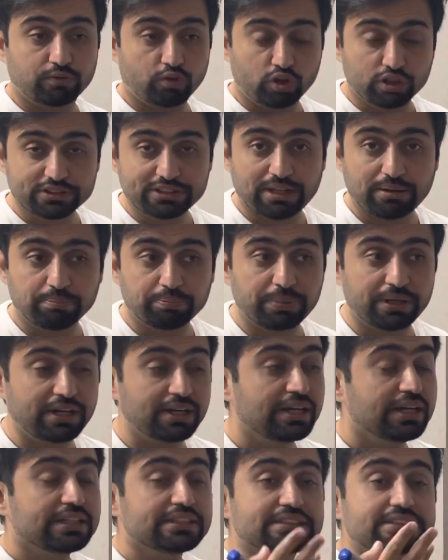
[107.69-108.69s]
For example,
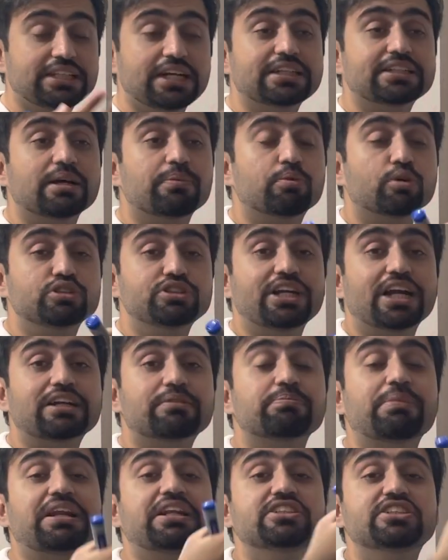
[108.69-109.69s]
that the project
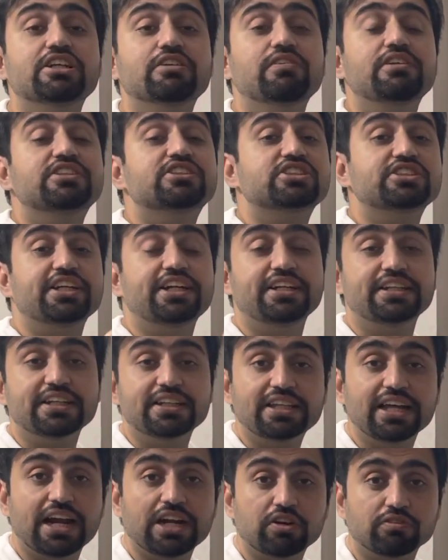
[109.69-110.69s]
manager will stay till
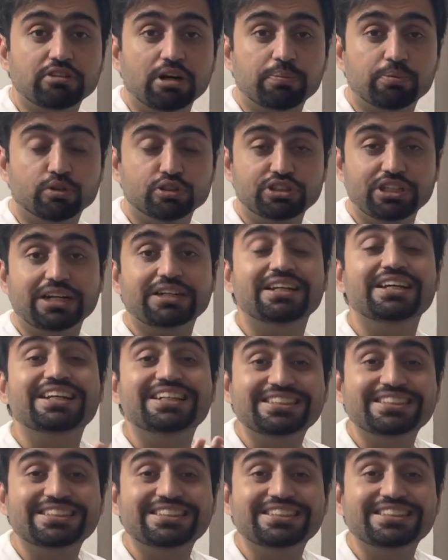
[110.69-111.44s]
the end of the project.